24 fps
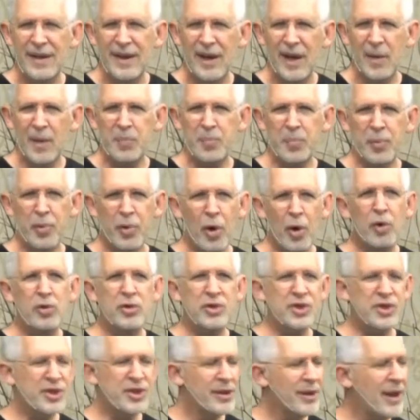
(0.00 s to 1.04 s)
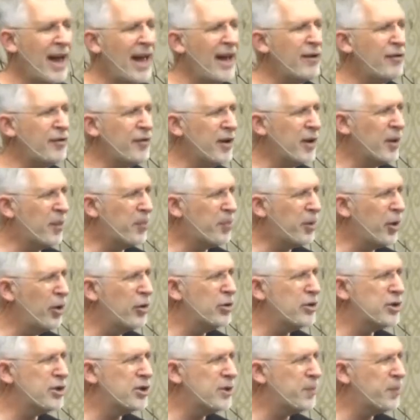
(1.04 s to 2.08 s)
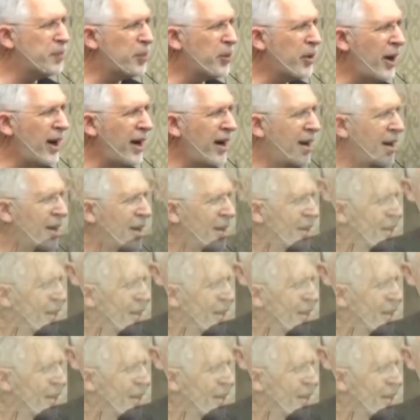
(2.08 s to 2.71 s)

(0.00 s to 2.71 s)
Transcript: approached life and approached prayer